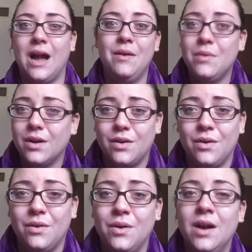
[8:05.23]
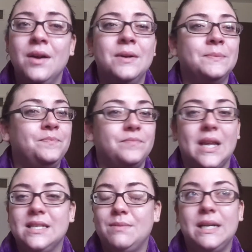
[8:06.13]
I want to go
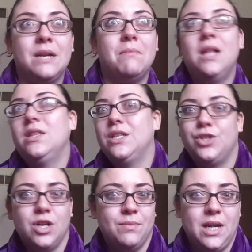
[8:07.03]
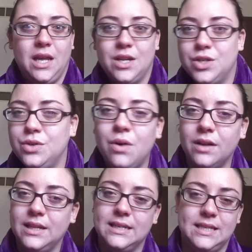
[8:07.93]
and spend a month in Germany and do
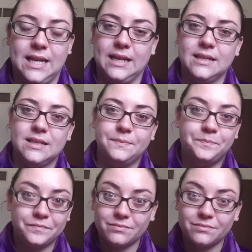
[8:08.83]
all these things.